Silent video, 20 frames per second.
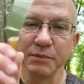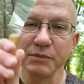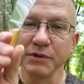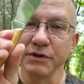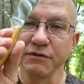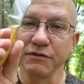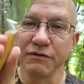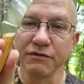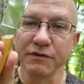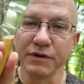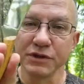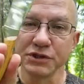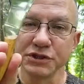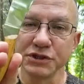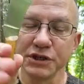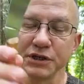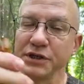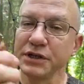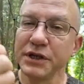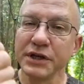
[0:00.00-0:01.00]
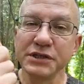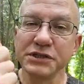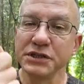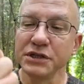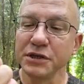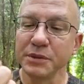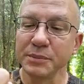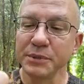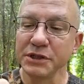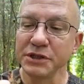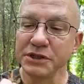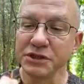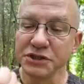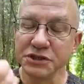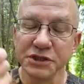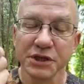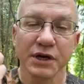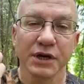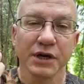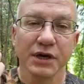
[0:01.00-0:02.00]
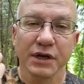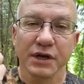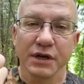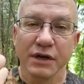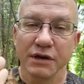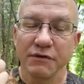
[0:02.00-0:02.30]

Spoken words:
the first thing they tell me is,